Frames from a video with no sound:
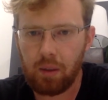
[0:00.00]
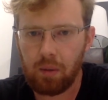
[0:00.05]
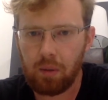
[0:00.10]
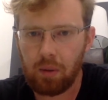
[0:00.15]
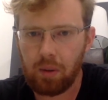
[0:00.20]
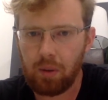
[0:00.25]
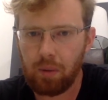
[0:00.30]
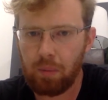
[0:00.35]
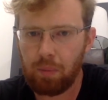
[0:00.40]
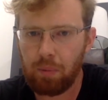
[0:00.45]

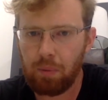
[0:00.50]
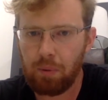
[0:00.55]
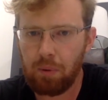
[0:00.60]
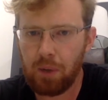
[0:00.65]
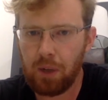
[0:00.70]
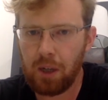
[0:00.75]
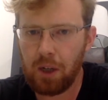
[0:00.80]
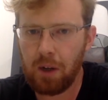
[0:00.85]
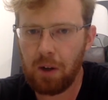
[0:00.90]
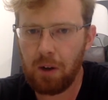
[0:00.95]
it's
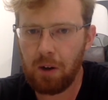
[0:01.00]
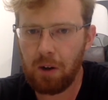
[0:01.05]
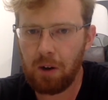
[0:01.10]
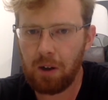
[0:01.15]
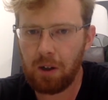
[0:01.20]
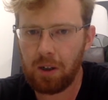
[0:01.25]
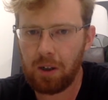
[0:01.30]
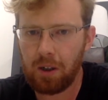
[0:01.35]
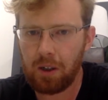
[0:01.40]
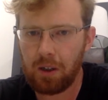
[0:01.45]
pretty
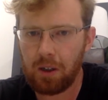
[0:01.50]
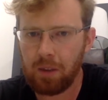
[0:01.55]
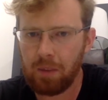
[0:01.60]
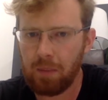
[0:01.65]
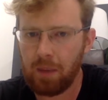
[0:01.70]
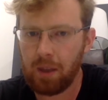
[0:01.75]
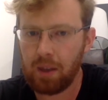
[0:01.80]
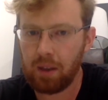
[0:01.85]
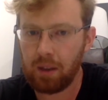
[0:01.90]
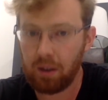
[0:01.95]
hard to
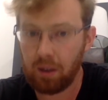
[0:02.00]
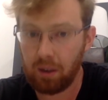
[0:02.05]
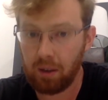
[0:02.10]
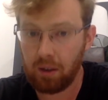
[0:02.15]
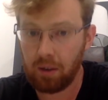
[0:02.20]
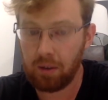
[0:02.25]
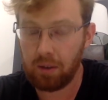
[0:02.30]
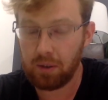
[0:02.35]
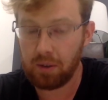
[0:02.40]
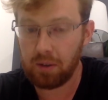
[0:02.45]
make a
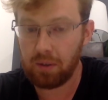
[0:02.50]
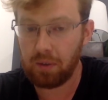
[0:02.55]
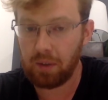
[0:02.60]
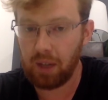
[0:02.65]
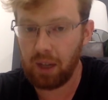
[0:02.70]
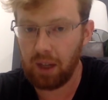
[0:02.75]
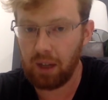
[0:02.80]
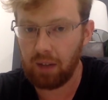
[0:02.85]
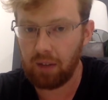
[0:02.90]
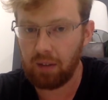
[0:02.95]
conclusive
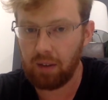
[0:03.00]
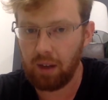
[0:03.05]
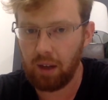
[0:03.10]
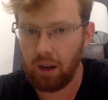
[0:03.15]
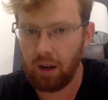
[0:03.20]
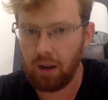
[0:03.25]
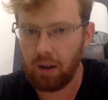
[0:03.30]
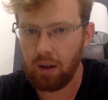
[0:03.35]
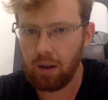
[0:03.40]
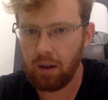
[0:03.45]
case
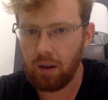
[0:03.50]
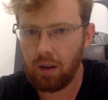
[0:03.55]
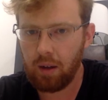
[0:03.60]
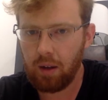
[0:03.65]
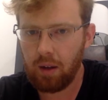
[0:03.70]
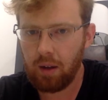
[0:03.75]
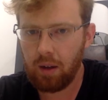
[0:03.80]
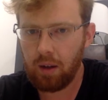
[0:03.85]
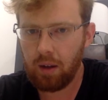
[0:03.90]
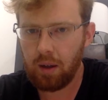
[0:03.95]
there,
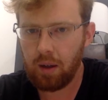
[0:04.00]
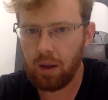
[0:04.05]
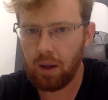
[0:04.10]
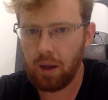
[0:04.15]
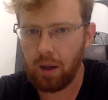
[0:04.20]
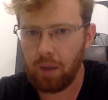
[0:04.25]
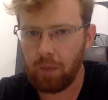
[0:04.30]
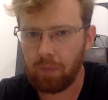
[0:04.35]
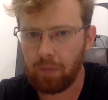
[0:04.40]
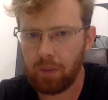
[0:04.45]

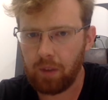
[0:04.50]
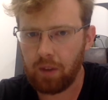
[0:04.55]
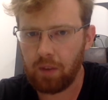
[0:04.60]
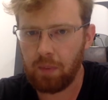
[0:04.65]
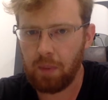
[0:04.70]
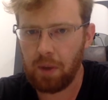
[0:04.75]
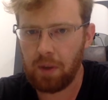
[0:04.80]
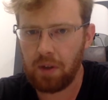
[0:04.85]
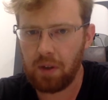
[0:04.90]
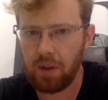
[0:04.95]

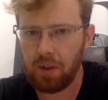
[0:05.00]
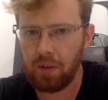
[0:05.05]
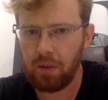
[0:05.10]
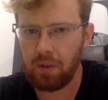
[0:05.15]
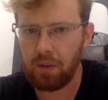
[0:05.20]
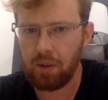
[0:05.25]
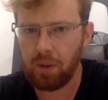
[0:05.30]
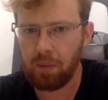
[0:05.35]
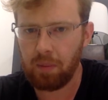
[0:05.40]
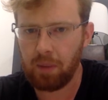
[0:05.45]
especially for
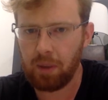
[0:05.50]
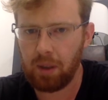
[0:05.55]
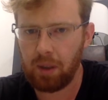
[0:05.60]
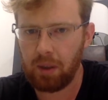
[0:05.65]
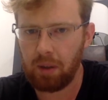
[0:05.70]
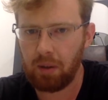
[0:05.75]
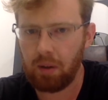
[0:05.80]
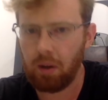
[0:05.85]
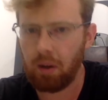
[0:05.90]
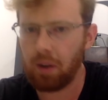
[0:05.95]
something
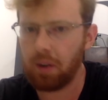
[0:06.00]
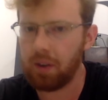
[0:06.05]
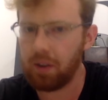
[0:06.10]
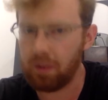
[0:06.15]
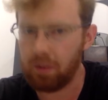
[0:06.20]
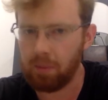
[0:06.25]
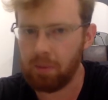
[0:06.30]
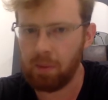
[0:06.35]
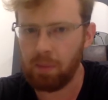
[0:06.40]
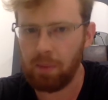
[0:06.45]
like
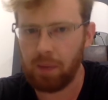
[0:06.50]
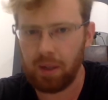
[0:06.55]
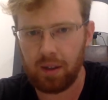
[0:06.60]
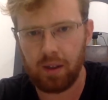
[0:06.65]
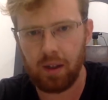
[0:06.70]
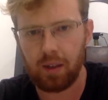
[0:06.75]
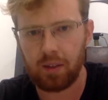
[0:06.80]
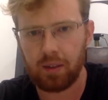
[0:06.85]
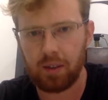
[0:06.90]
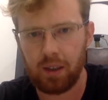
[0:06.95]
autism that might
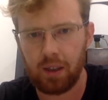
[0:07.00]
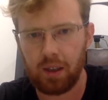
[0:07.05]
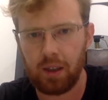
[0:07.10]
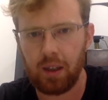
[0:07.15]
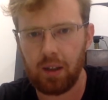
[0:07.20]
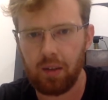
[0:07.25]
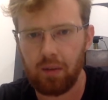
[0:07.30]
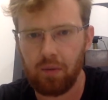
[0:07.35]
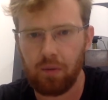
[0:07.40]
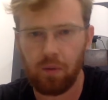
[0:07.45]
not kick
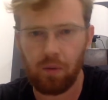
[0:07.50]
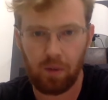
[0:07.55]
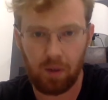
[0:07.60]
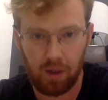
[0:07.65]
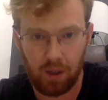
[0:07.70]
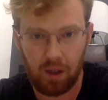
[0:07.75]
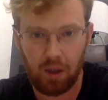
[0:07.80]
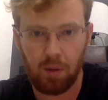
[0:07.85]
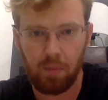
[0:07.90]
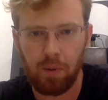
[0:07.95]
in
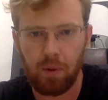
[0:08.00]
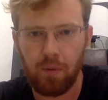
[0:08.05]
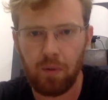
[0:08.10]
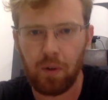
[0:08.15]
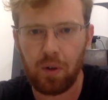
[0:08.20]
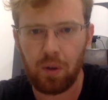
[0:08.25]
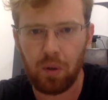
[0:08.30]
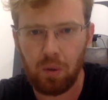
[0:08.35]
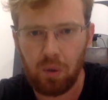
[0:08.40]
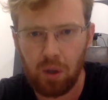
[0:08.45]
a human
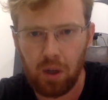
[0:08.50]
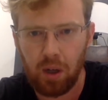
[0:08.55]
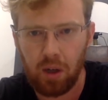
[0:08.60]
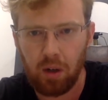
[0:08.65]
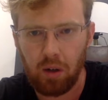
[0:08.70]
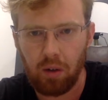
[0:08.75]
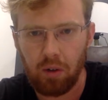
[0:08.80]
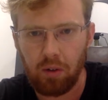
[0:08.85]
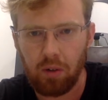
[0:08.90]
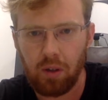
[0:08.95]
for 2
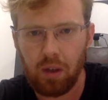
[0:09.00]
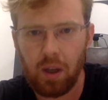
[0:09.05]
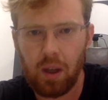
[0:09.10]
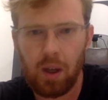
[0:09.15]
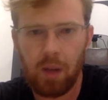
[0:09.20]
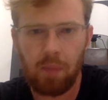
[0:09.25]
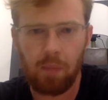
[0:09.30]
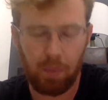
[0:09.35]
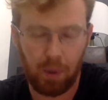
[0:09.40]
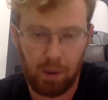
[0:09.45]
years,
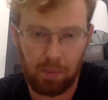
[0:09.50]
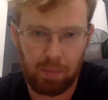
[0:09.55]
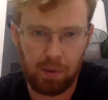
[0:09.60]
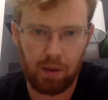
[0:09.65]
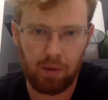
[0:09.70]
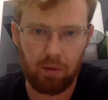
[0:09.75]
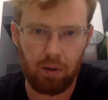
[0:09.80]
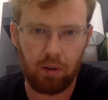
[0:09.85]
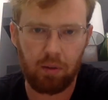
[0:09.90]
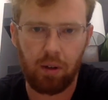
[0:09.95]
might
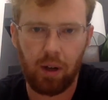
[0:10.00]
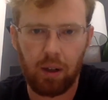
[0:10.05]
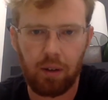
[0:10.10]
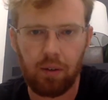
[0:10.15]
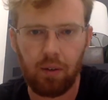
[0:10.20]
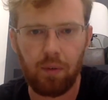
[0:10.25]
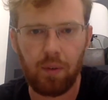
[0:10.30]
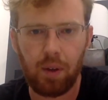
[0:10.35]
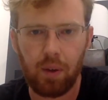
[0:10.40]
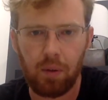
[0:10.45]
be a
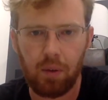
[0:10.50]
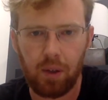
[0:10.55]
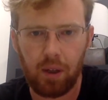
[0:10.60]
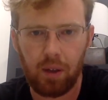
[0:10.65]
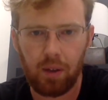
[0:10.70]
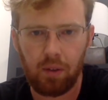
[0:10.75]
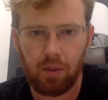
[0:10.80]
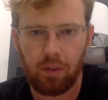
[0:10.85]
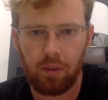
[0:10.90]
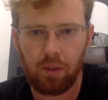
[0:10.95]
regressive
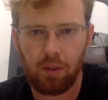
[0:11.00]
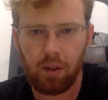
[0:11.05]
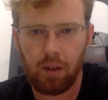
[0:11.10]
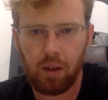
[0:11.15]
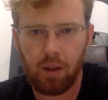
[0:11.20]
illness.